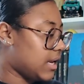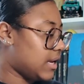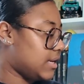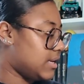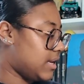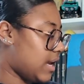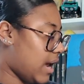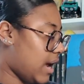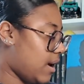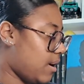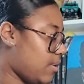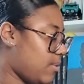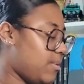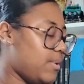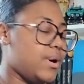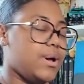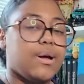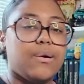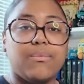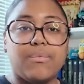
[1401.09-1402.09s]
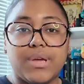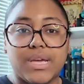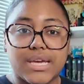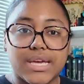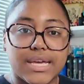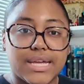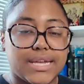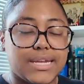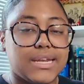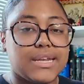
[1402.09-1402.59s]
Now we
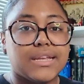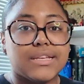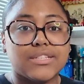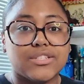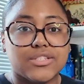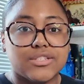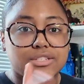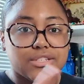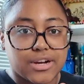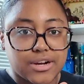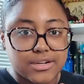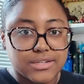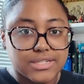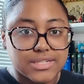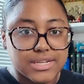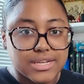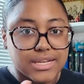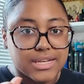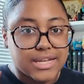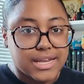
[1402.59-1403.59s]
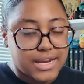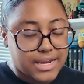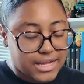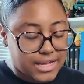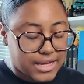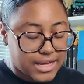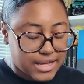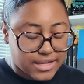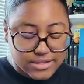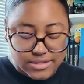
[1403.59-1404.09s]
can start
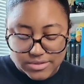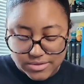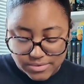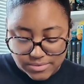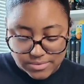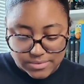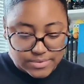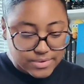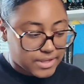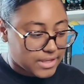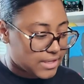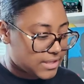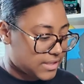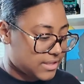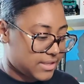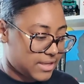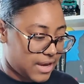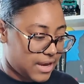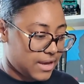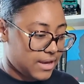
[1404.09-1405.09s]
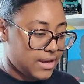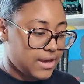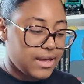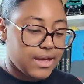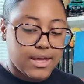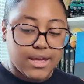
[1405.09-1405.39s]
getting into this set.